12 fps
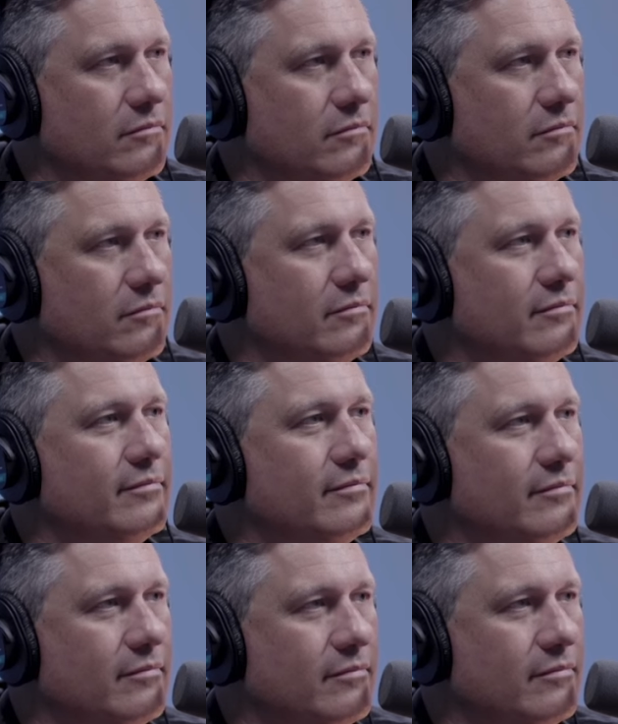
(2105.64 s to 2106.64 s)

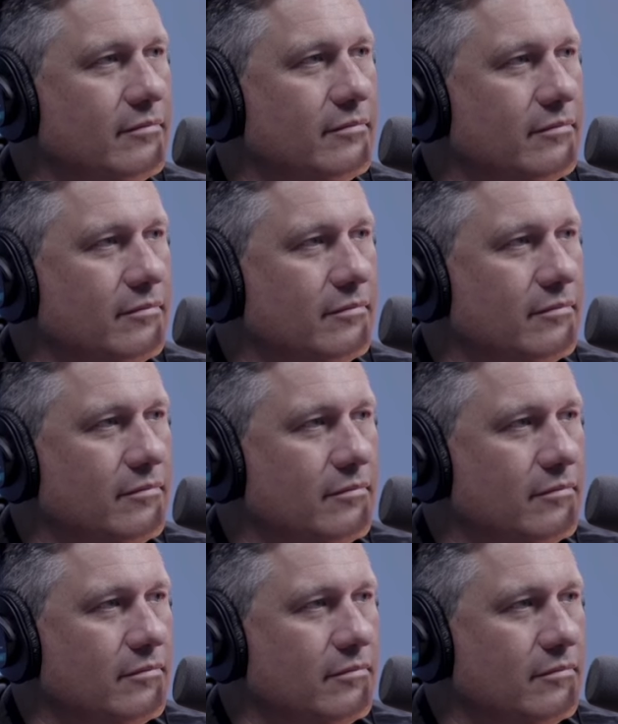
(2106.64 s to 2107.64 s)

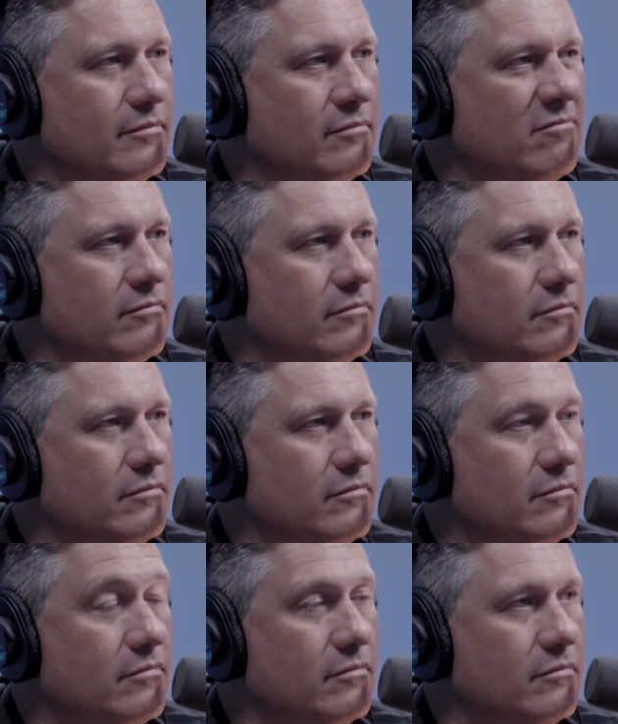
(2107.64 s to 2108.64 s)
(not speaking)